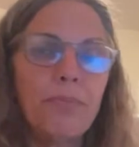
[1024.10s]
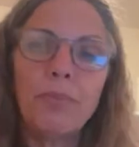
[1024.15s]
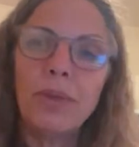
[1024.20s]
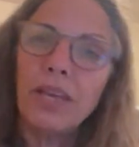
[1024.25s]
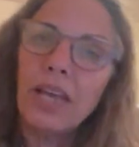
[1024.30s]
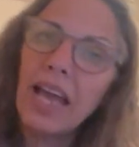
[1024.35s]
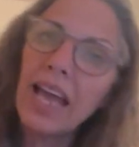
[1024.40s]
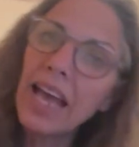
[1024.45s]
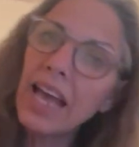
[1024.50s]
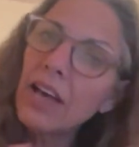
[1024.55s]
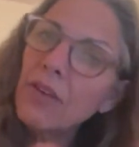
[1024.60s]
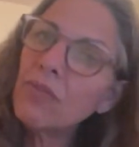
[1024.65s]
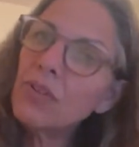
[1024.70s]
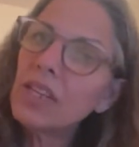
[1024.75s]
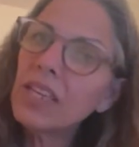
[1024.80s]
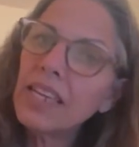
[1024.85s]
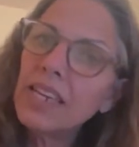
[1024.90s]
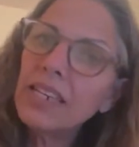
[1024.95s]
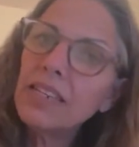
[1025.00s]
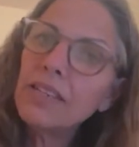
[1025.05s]
be
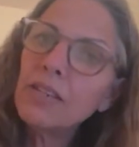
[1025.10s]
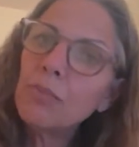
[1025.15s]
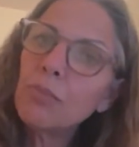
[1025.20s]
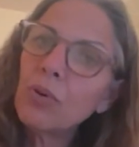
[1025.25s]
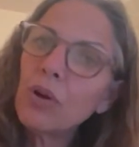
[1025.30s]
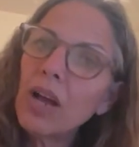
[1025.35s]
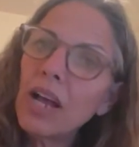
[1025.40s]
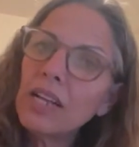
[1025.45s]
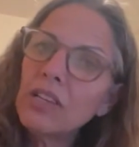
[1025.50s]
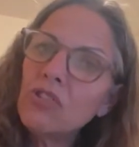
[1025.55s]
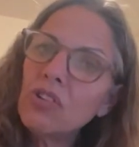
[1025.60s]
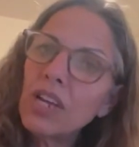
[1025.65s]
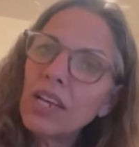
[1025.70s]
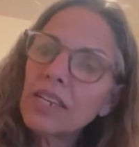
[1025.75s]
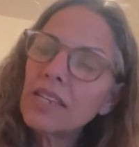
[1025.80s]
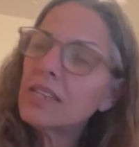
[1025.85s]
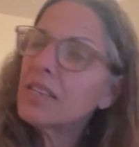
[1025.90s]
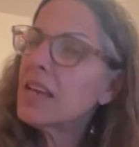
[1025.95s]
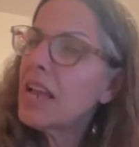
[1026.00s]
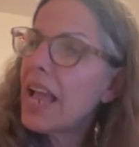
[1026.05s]
heavily into
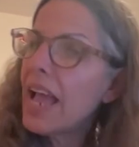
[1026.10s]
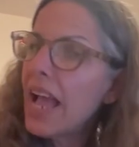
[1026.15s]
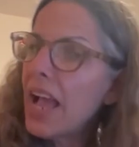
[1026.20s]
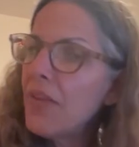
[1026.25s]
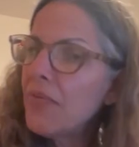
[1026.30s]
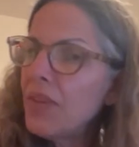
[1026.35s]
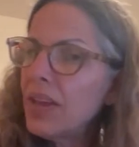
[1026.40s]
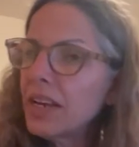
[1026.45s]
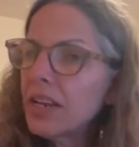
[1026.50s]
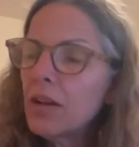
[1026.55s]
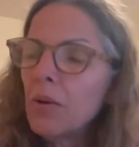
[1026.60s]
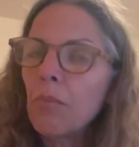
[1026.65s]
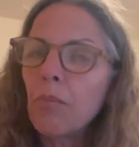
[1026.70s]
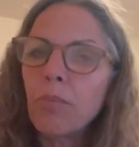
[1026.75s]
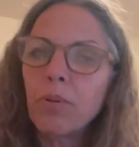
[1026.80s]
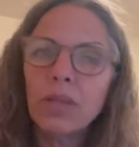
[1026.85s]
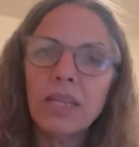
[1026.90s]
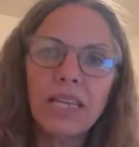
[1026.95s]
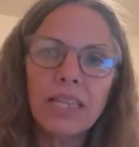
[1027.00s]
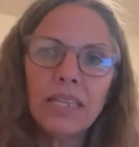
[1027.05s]
projects and then
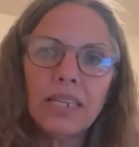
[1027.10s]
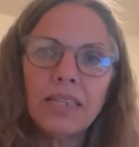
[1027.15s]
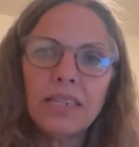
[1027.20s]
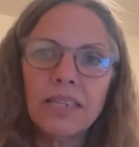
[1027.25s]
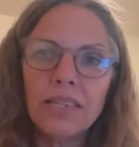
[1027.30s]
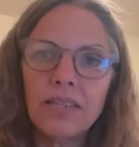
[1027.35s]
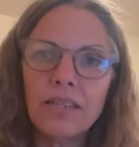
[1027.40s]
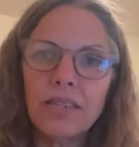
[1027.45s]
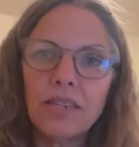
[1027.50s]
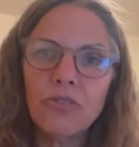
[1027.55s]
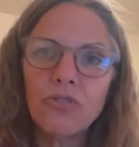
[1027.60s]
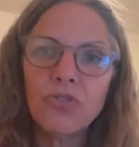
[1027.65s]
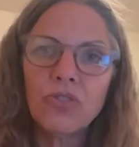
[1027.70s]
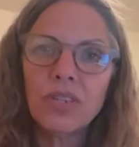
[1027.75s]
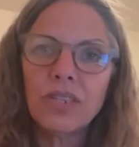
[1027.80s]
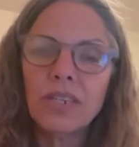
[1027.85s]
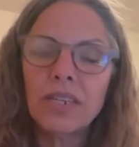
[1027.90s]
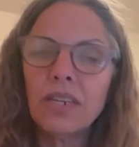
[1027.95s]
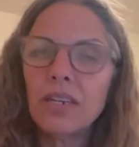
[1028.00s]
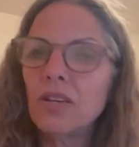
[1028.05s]
completely
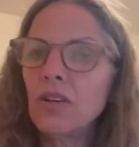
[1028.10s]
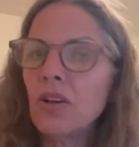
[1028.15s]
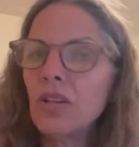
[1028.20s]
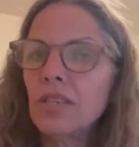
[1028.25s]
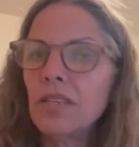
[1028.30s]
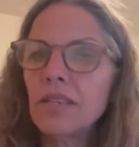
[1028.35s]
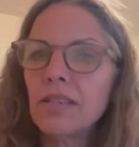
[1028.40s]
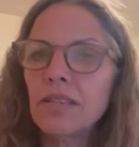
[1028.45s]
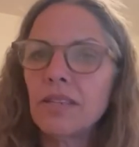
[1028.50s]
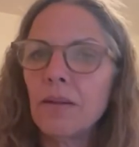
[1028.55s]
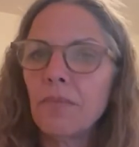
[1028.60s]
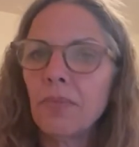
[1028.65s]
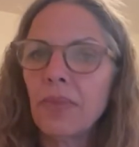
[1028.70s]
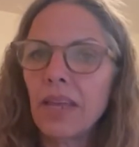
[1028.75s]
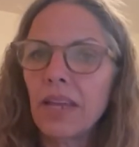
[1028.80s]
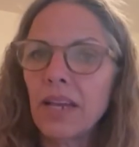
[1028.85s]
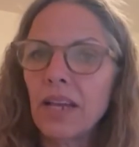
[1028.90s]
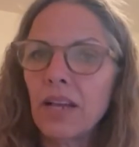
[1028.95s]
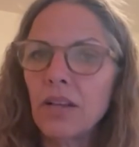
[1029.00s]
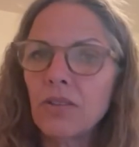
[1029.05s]
disinterested and onto
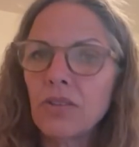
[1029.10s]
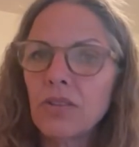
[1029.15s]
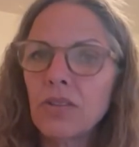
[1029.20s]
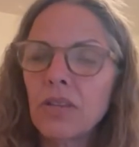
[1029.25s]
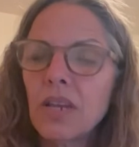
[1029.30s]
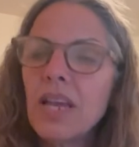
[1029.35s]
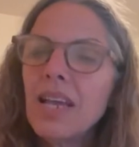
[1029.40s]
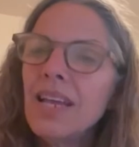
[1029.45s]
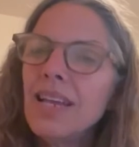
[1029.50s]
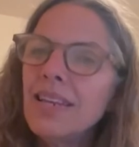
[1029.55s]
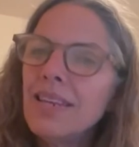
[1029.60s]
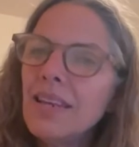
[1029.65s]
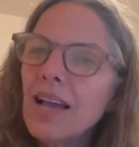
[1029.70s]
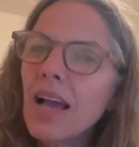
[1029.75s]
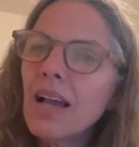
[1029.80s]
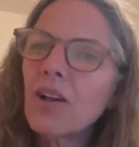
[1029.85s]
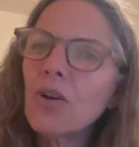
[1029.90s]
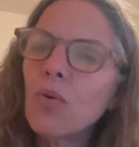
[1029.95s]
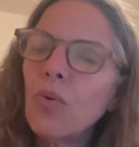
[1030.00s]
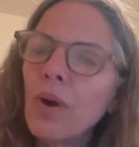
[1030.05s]
something else.
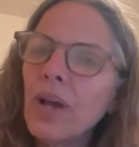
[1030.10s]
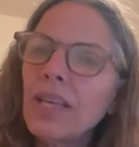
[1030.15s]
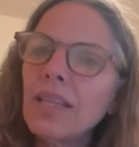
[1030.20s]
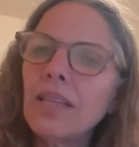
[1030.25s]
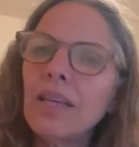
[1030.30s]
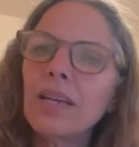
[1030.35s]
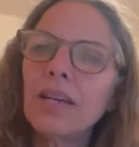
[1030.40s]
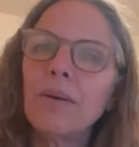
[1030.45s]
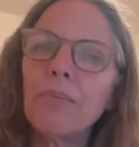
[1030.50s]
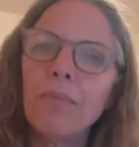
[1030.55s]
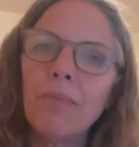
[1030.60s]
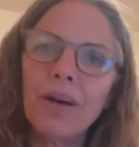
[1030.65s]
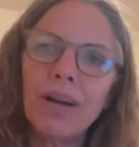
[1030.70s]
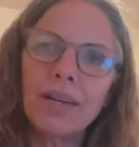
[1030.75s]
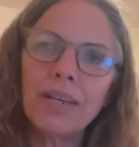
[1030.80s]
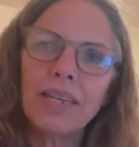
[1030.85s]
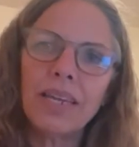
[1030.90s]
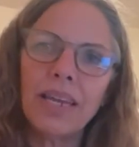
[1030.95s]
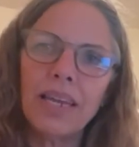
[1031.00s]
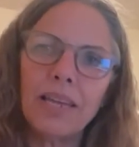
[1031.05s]
Not quite like a
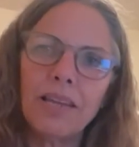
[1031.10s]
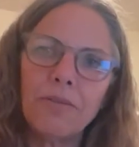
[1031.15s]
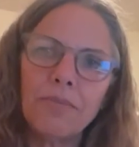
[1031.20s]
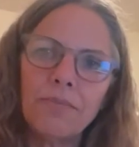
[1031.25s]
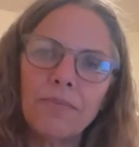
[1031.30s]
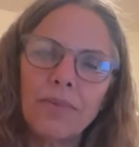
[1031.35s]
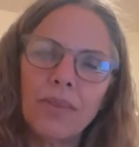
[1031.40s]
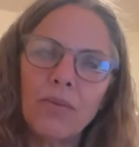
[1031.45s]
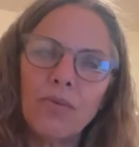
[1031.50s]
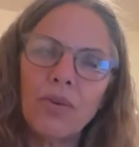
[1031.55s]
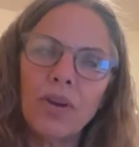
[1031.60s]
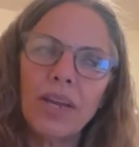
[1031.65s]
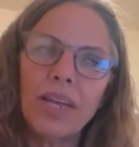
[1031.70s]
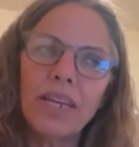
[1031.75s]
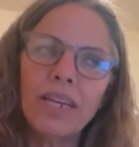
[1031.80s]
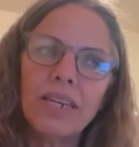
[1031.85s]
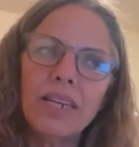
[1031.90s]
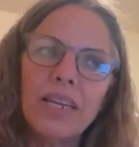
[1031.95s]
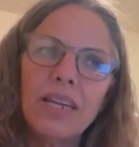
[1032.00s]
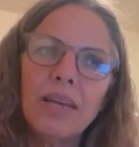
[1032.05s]
monkey,
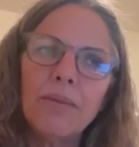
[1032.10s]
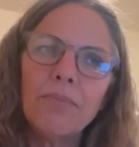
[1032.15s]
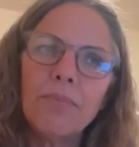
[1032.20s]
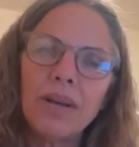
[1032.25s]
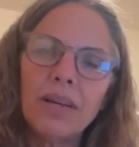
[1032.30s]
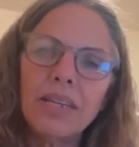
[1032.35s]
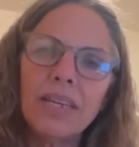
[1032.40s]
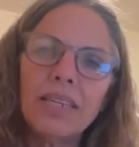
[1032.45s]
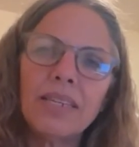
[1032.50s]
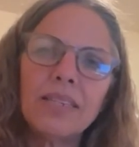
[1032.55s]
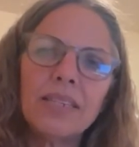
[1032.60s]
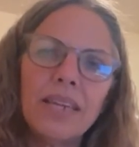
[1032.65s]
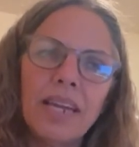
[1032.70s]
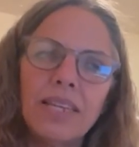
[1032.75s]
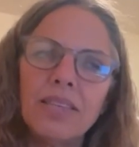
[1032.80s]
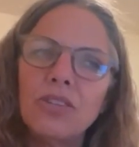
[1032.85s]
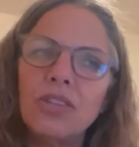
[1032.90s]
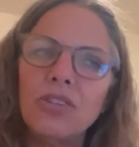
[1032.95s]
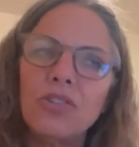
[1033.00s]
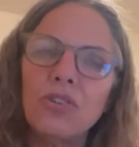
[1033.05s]
right? Monkeys
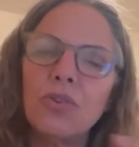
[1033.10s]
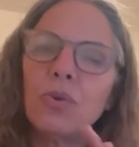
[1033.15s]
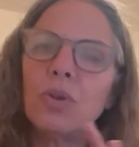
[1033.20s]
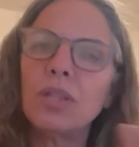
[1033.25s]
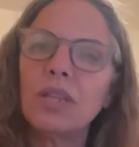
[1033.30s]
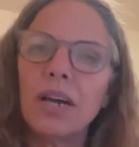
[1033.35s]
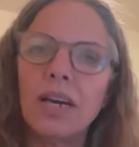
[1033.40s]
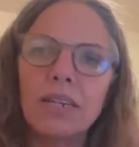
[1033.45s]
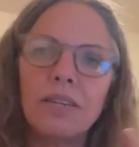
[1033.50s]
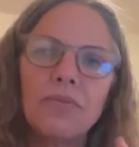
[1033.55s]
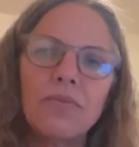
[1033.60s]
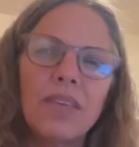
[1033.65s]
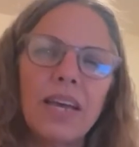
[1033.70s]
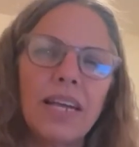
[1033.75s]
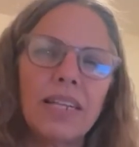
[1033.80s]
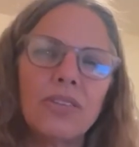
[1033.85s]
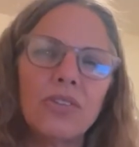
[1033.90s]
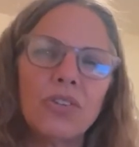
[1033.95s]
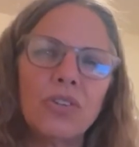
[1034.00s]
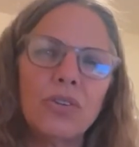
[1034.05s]
tend to do a lot of
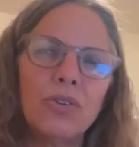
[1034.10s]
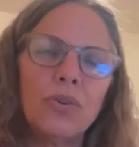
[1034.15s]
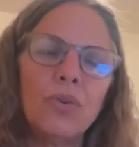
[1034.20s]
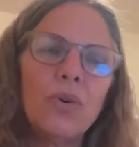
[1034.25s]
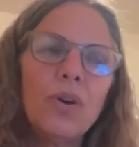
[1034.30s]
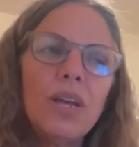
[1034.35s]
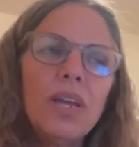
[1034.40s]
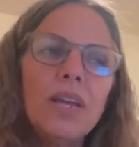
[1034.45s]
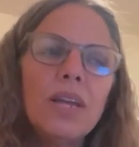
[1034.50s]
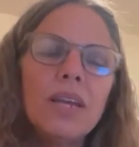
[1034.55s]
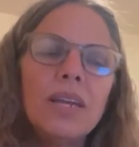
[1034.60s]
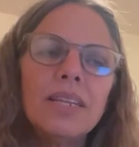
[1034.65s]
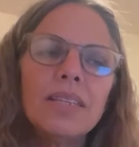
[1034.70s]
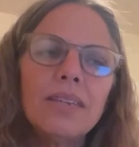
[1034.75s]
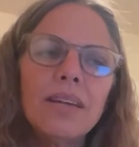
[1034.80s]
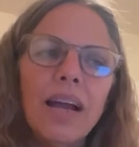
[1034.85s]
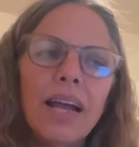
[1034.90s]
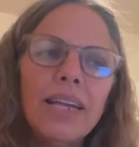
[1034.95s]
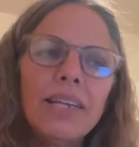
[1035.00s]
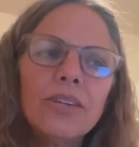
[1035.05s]
that too.
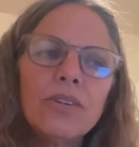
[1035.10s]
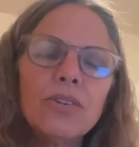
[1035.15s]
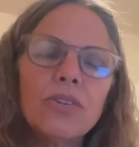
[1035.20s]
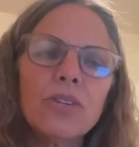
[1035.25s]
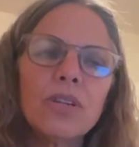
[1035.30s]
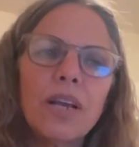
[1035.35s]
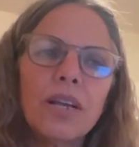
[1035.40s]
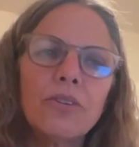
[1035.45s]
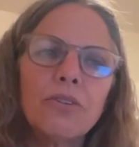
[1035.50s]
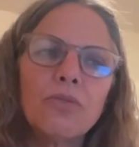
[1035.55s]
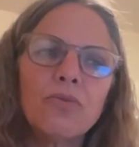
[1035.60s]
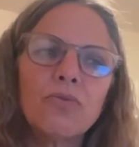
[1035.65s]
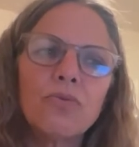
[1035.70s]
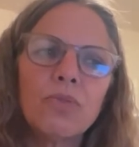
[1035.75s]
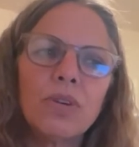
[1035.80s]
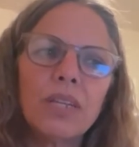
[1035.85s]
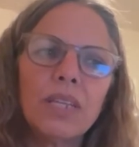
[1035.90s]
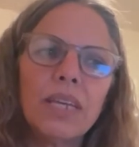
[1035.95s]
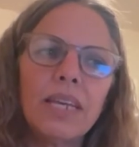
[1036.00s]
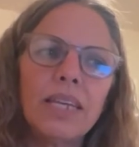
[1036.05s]
Tigers kind of
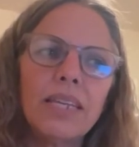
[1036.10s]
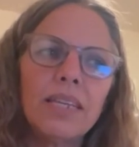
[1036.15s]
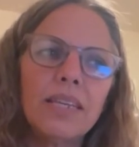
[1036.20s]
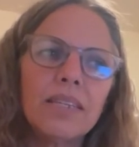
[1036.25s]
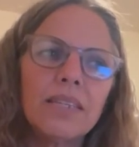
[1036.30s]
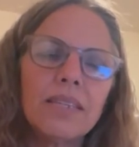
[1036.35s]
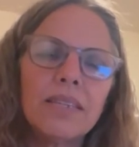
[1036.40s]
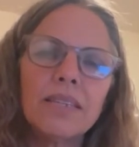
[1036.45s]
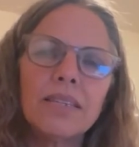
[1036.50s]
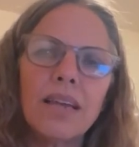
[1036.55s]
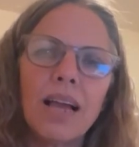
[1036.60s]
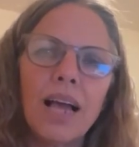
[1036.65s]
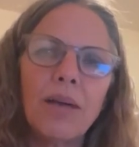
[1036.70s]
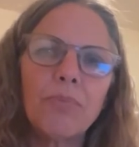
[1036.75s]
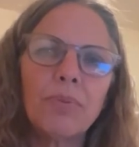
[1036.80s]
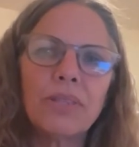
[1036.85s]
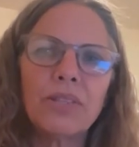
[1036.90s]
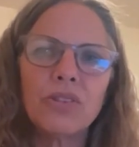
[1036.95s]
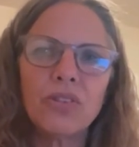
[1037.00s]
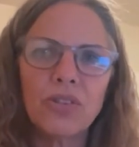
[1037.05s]
really
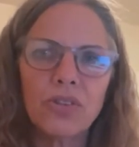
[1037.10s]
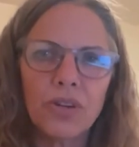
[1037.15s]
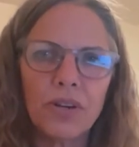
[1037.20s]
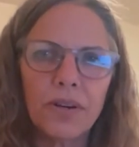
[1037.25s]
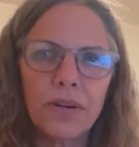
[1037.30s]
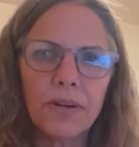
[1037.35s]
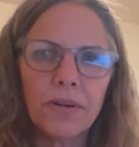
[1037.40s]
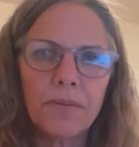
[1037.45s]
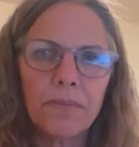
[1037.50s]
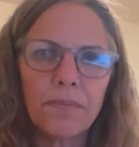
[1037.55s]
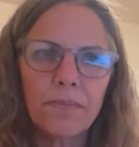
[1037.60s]
stop and start.